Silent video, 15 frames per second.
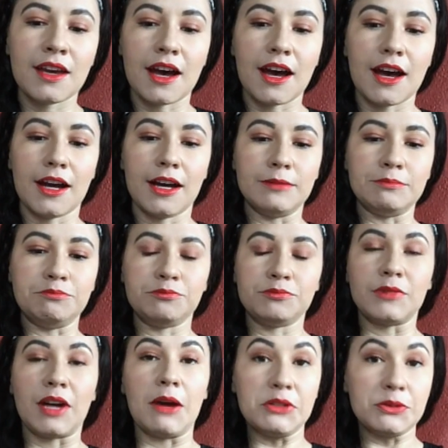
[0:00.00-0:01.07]

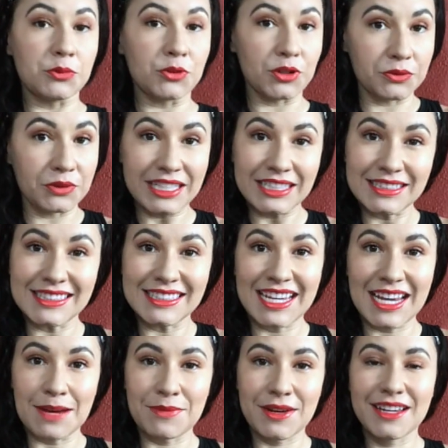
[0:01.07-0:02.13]
I was born and raised in
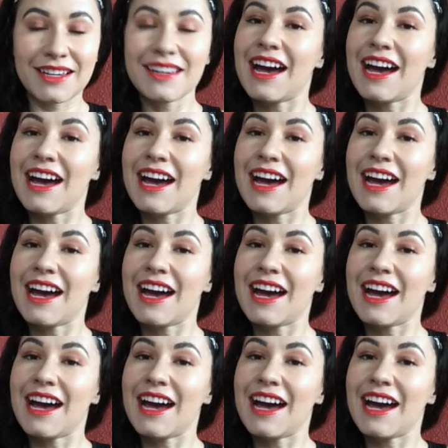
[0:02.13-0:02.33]
Tampa.